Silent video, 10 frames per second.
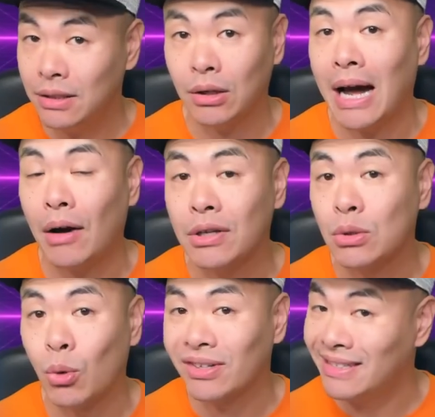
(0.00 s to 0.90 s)
how this
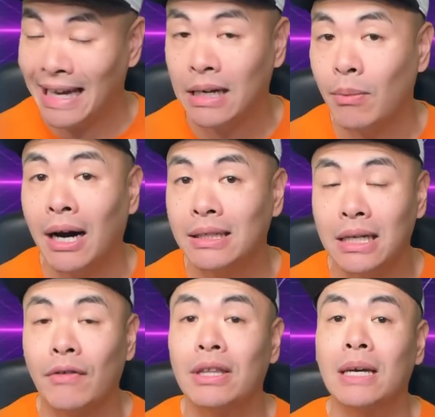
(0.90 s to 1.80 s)
works, data mined and
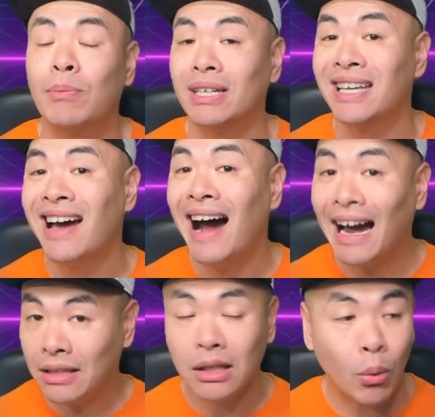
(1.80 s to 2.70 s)
everything, but I
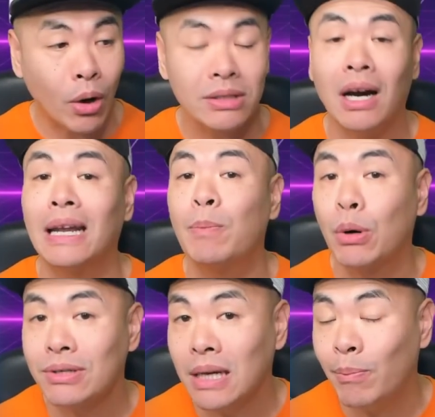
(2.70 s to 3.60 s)
think it works on a
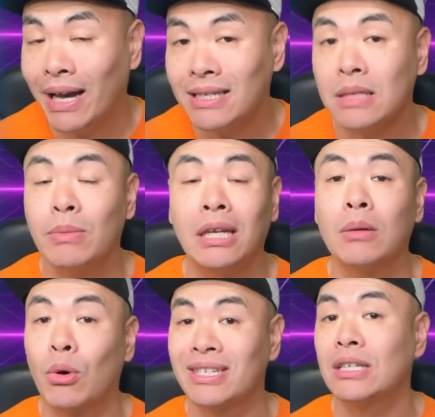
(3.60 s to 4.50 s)
per set basis, meaning the
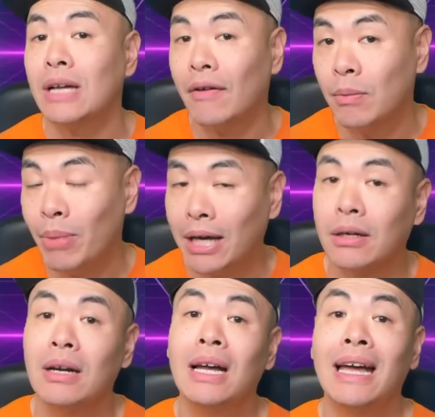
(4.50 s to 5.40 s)
more sets you have, the better.